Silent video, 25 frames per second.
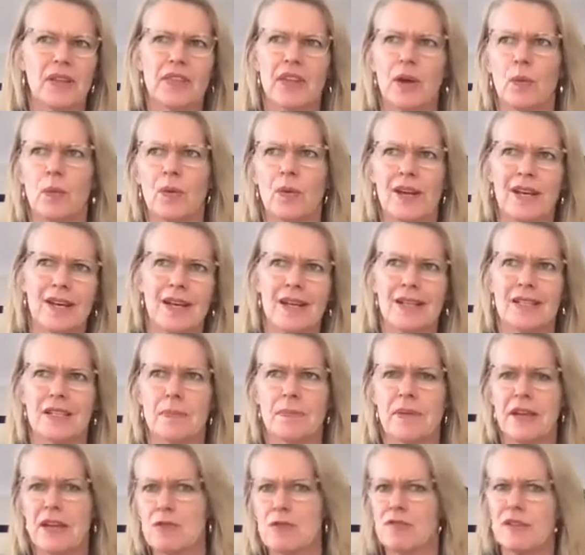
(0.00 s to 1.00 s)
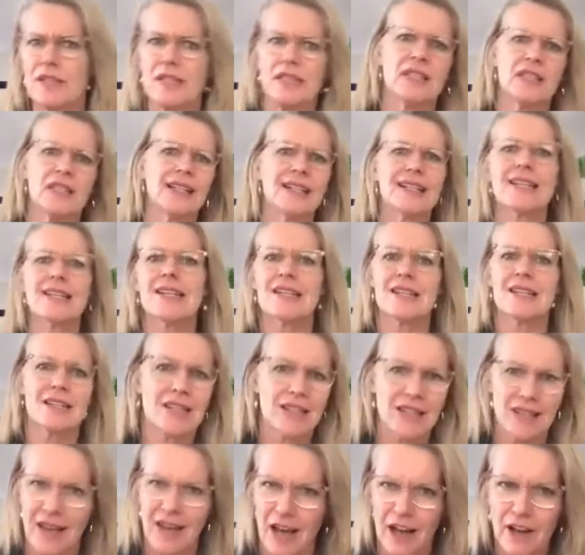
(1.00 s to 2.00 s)
that we need to be resilient
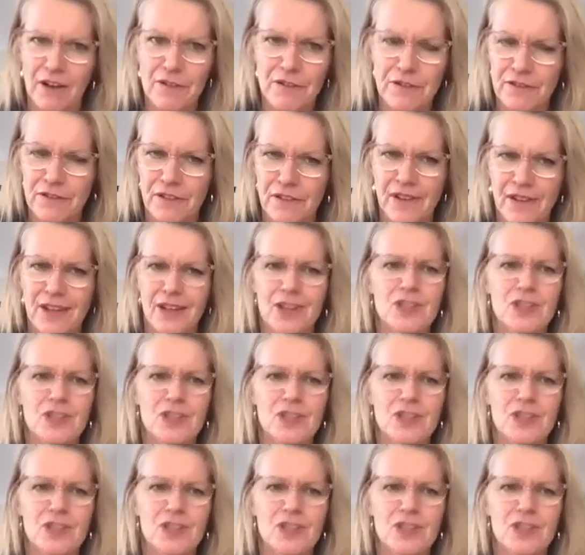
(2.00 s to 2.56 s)
enough